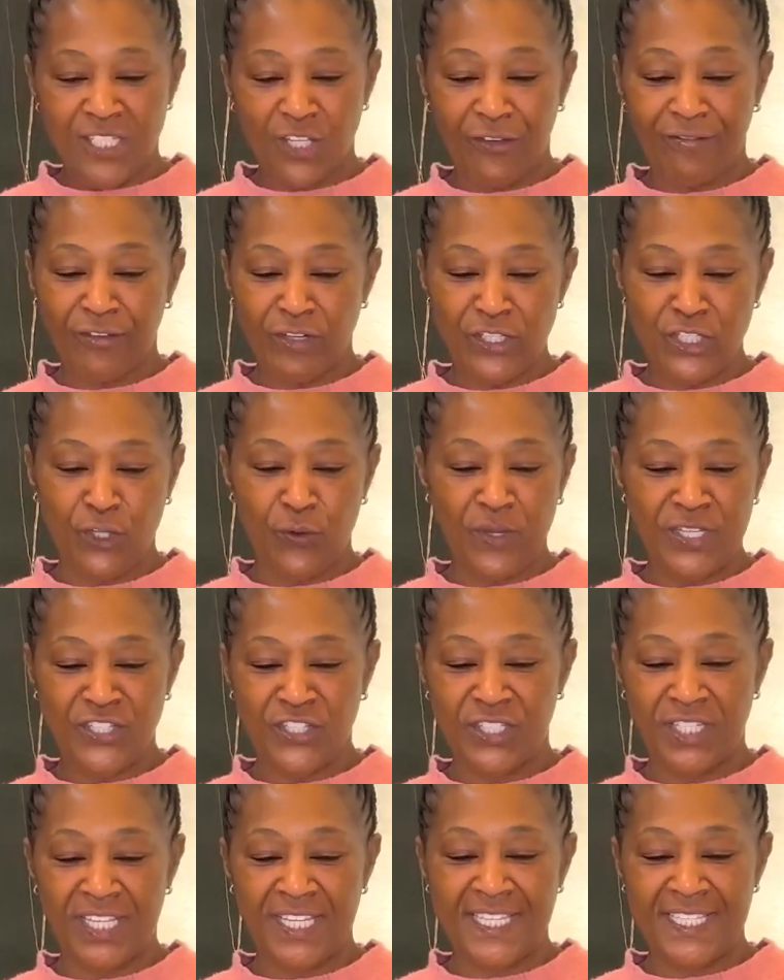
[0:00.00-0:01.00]
So first
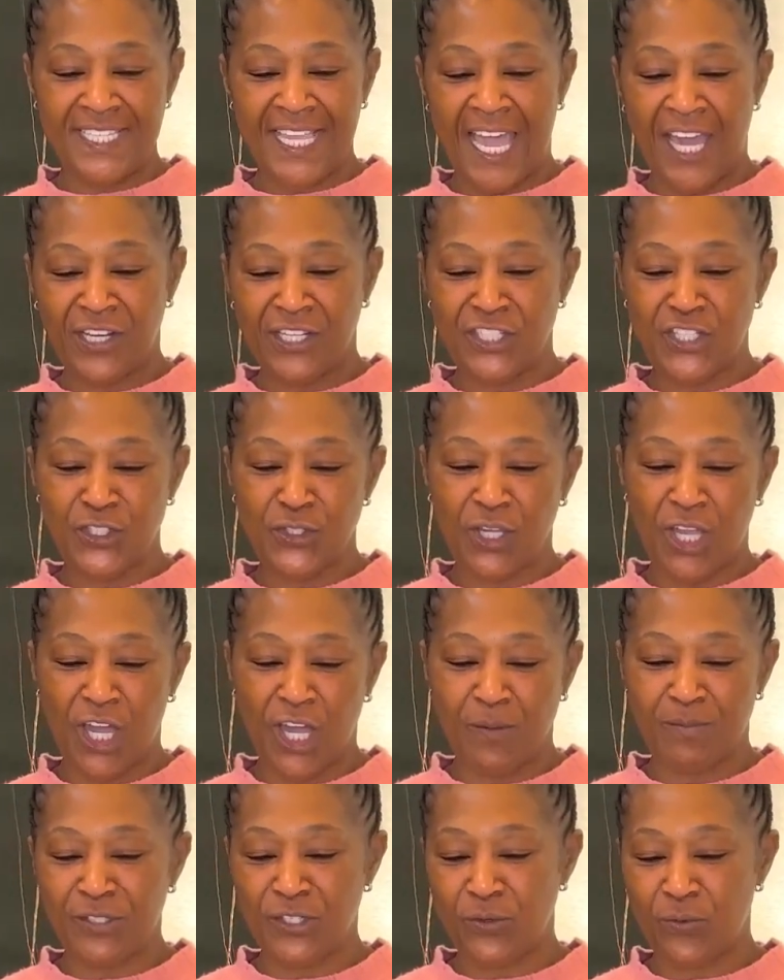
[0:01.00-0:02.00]
question is, how did you
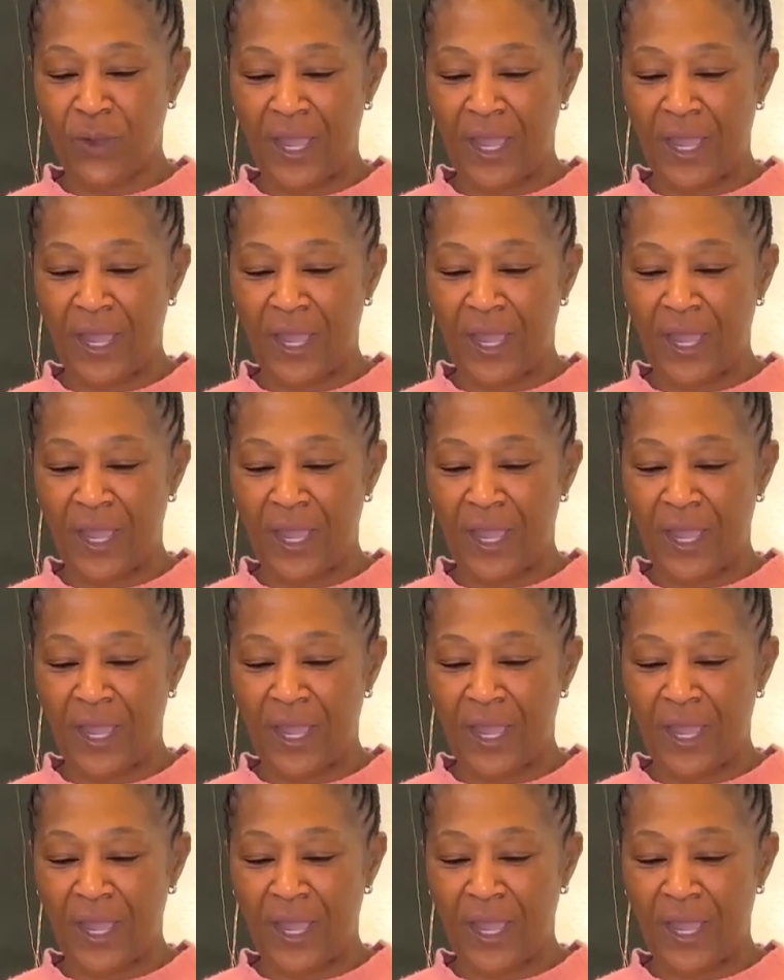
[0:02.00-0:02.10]
come to